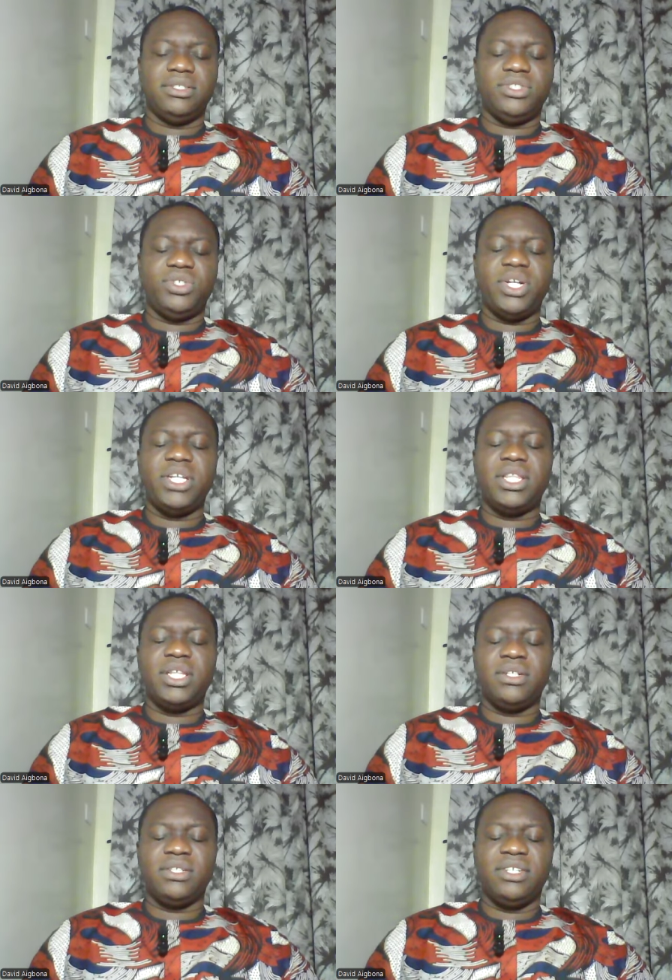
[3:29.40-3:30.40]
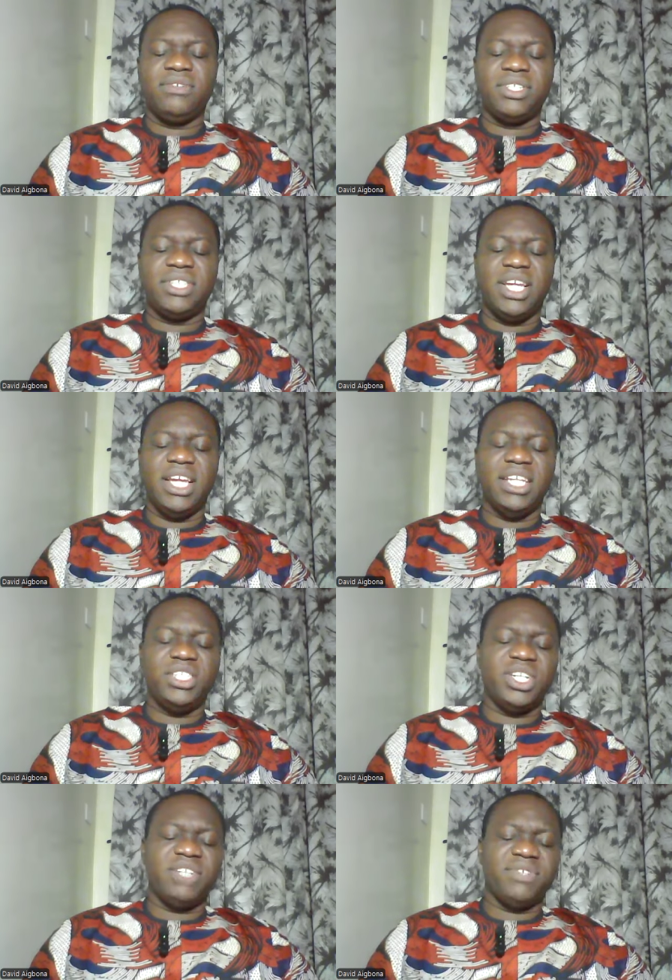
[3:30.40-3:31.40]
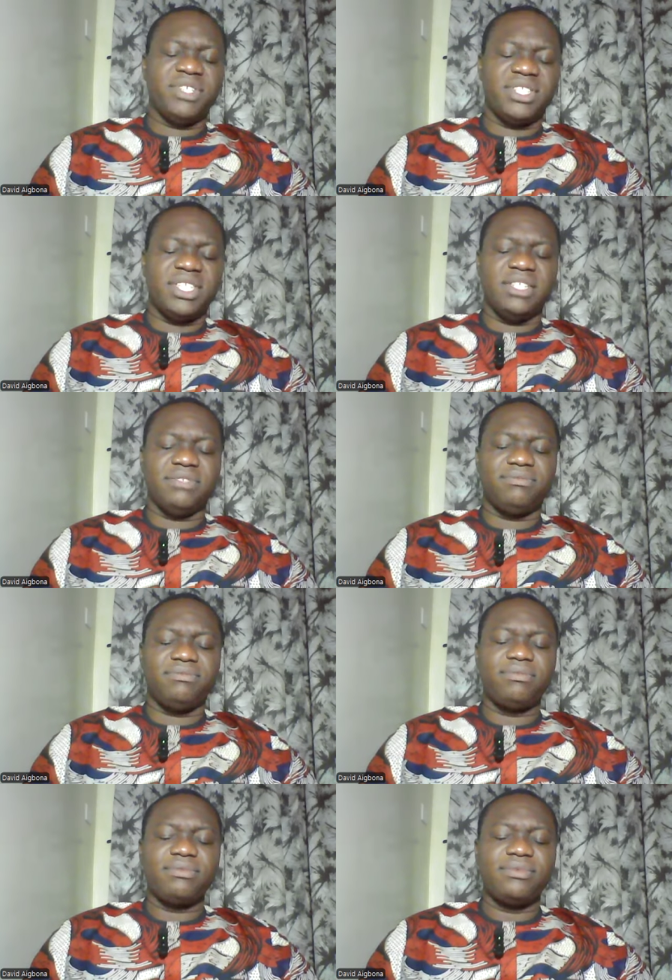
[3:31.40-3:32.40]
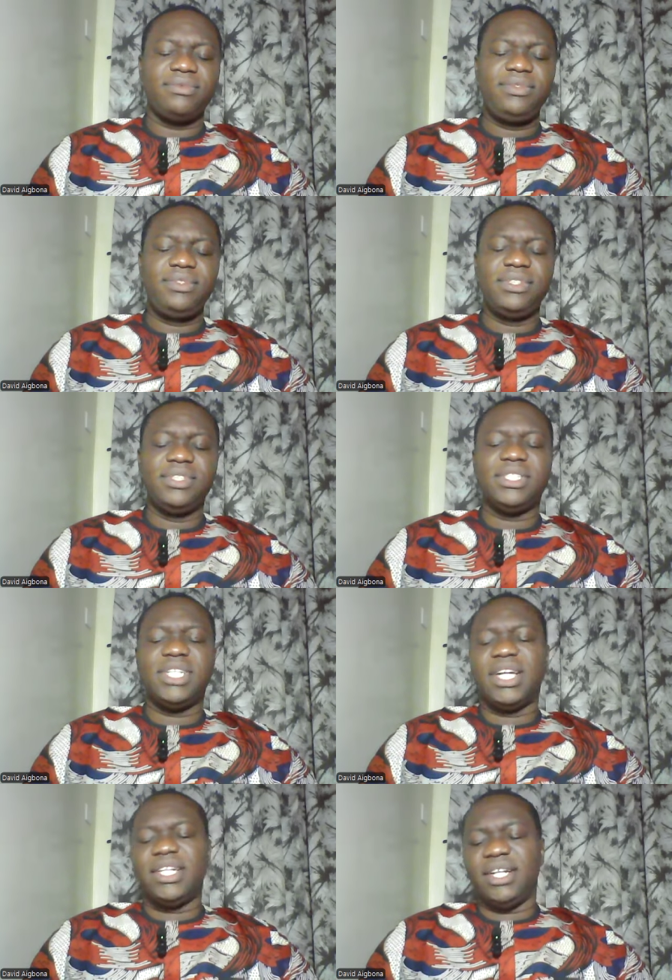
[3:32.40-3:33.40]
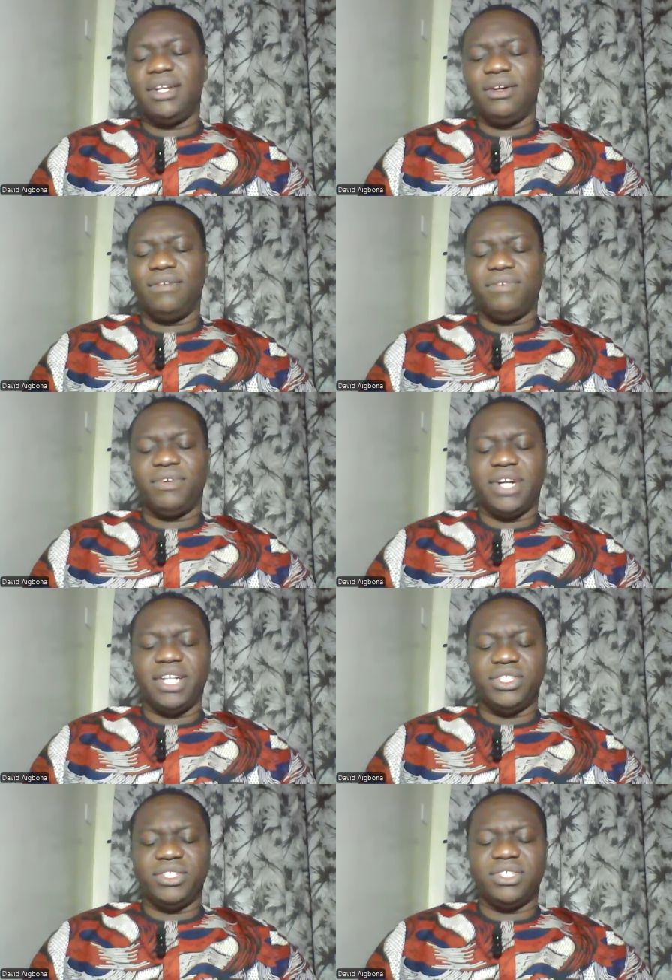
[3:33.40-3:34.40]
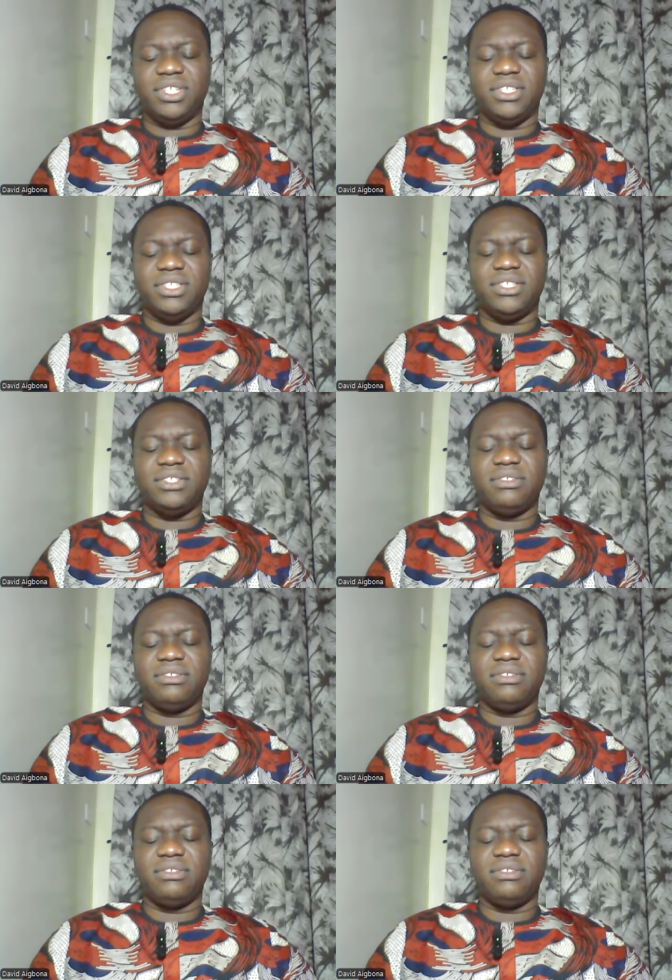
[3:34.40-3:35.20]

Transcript: strengthen us, give us a hatred for sin and a love for righteousness.